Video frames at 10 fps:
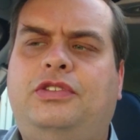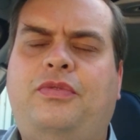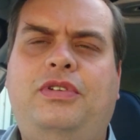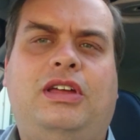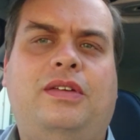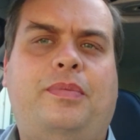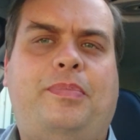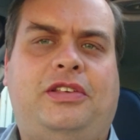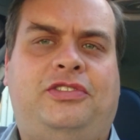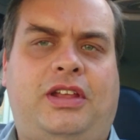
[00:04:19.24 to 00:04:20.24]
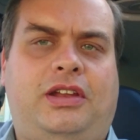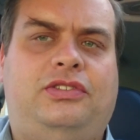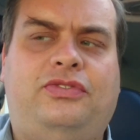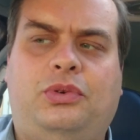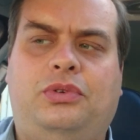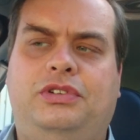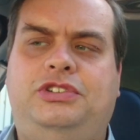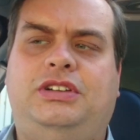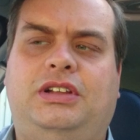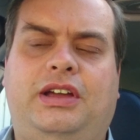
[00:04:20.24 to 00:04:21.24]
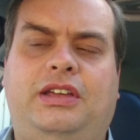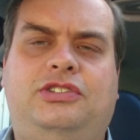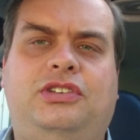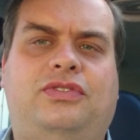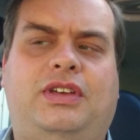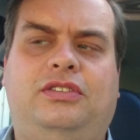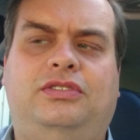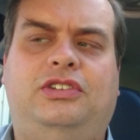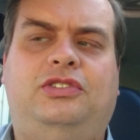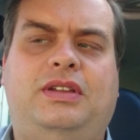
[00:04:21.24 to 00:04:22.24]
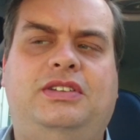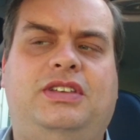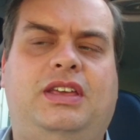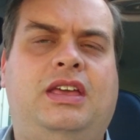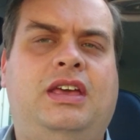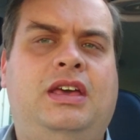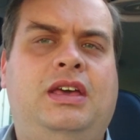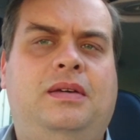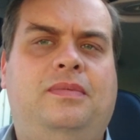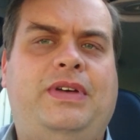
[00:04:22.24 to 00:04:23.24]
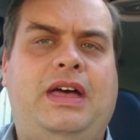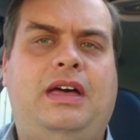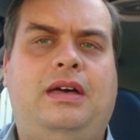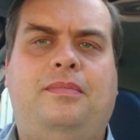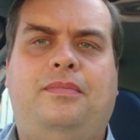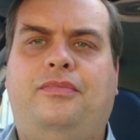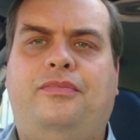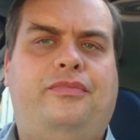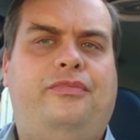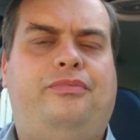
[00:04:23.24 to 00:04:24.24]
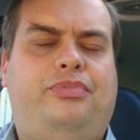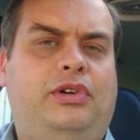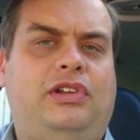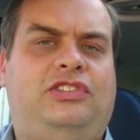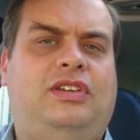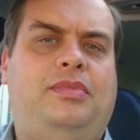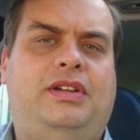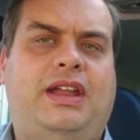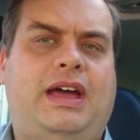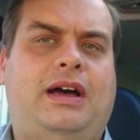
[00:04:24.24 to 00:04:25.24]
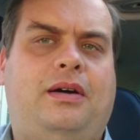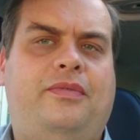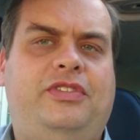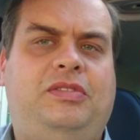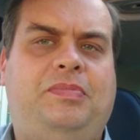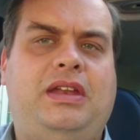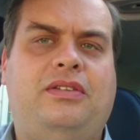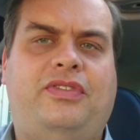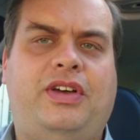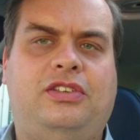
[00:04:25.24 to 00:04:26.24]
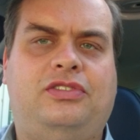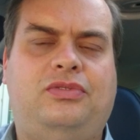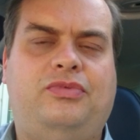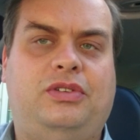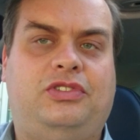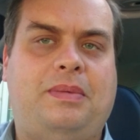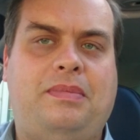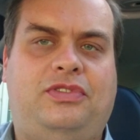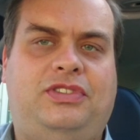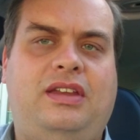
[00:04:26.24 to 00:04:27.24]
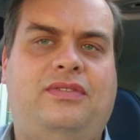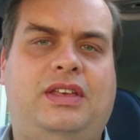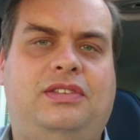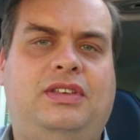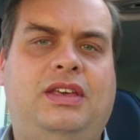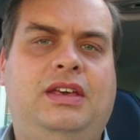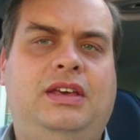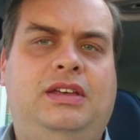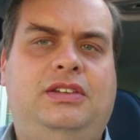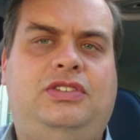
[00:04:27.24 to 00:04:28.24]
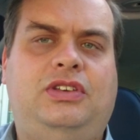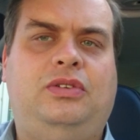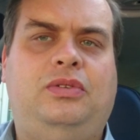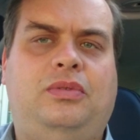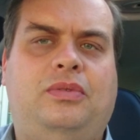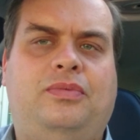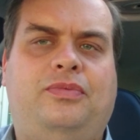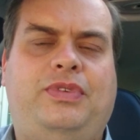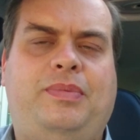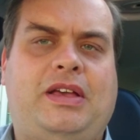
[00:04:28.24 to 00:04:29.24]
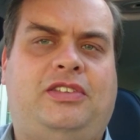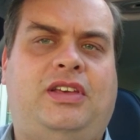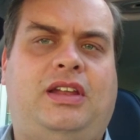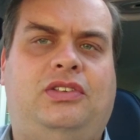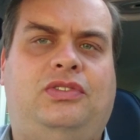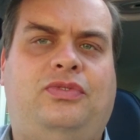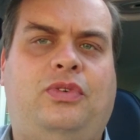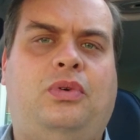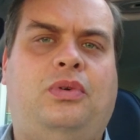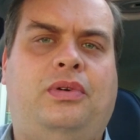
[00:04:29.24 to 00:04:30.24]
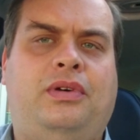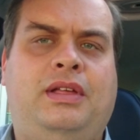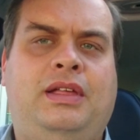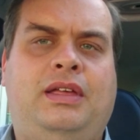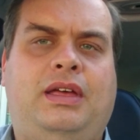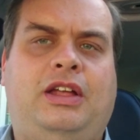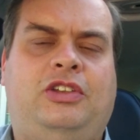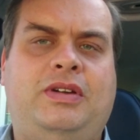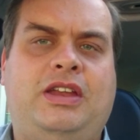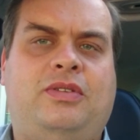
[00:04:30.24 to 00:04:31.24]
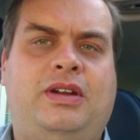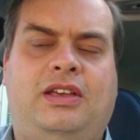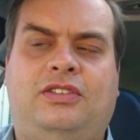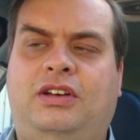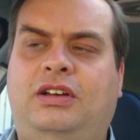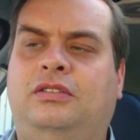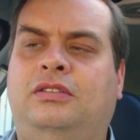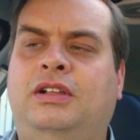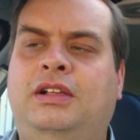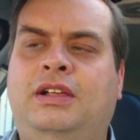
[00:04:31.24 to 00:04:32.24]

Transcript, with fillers: So if we look at the best sellers for July 2020, they're broadly similar now, and this has been the first real time we've seen this, to the best sellers for 2020 as a whole.